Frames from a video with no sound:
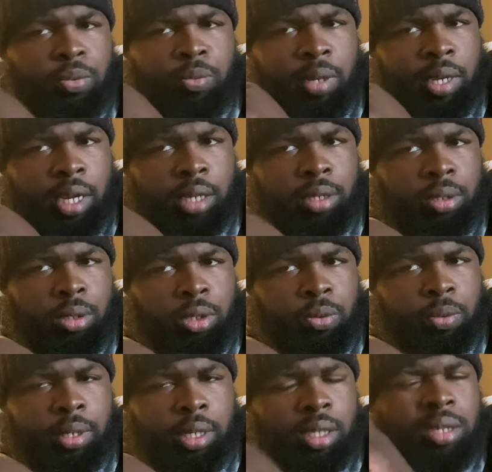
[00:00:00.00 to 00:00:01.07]
we not
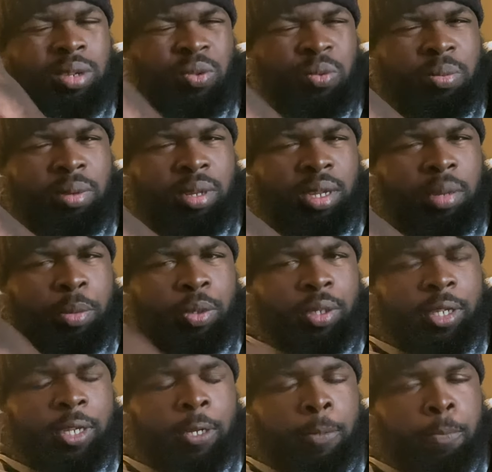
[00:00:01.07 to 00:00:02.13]
doing this. Give me one
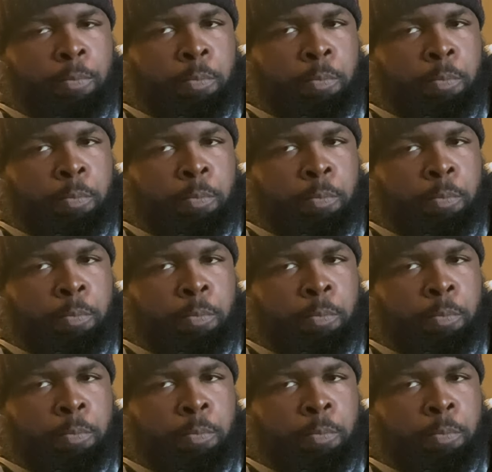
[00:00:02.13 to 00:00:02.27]
second.